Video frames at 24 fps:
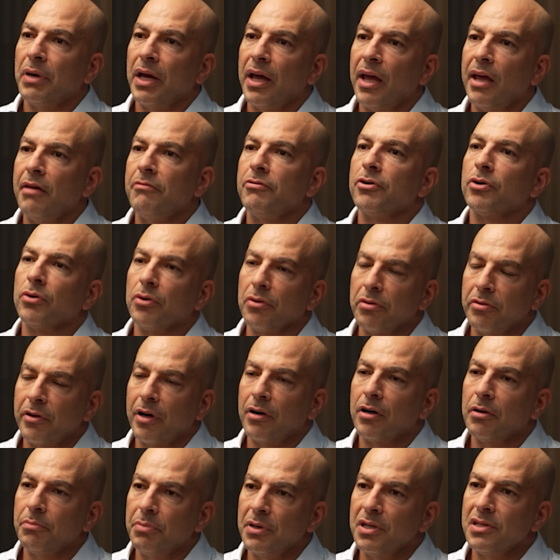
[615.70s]
behavioral
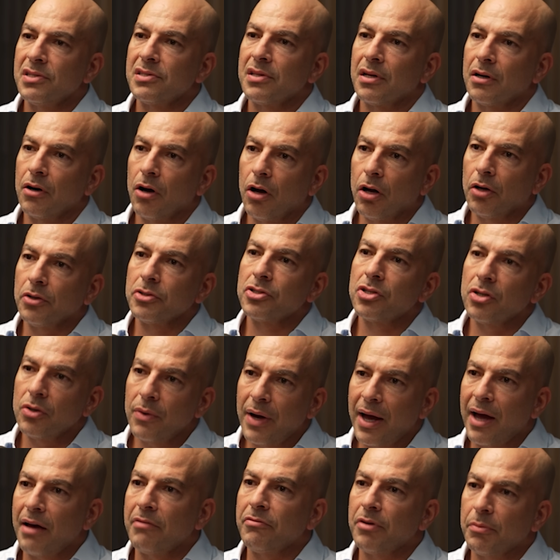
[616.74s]
therapies that
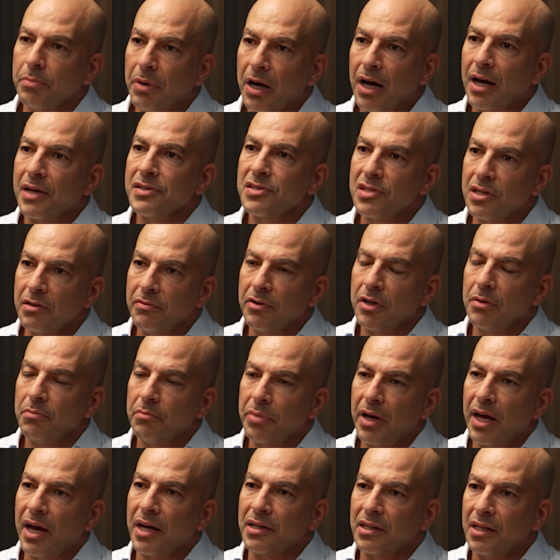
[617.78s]
also have a positive
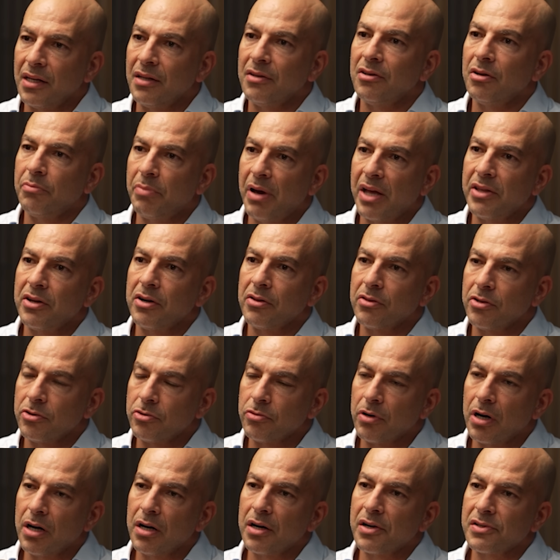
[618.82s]
impact independent of the
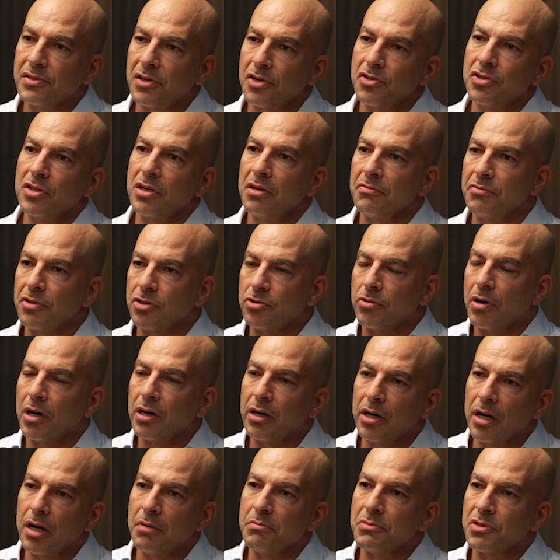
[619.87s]
drug, such that if the
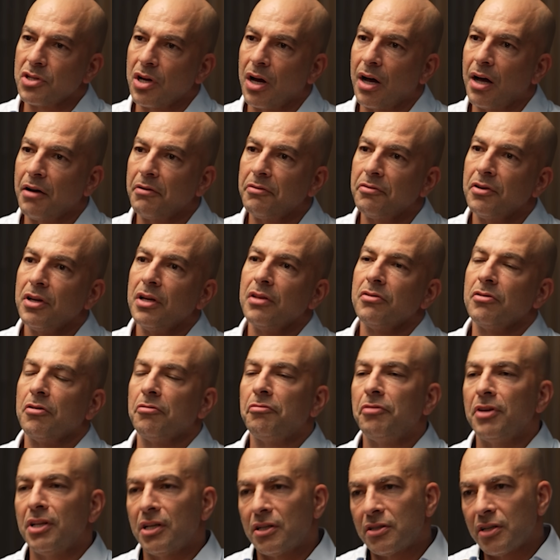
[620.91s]
drug comes off, the
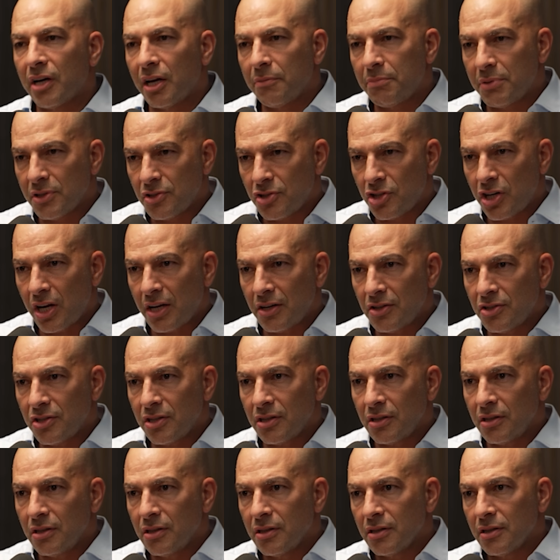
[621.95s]
phenotype is
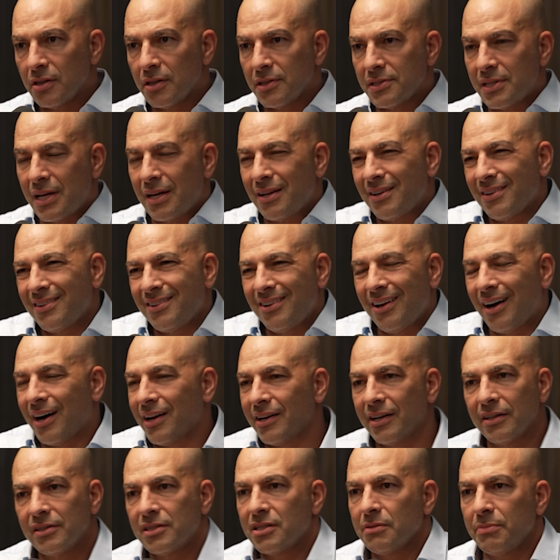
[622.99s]
changing. Is that
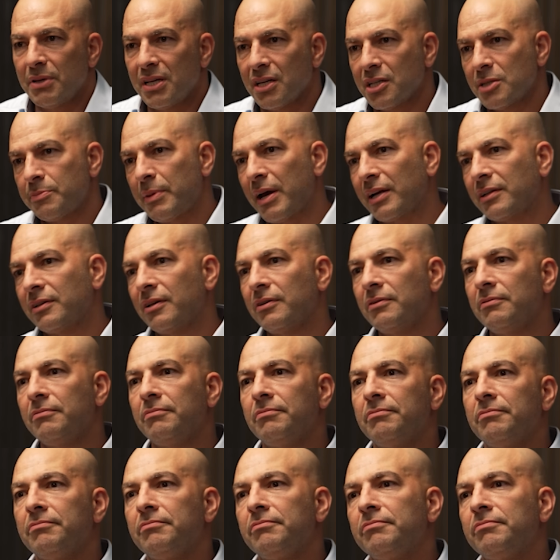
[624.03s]
not to be expected?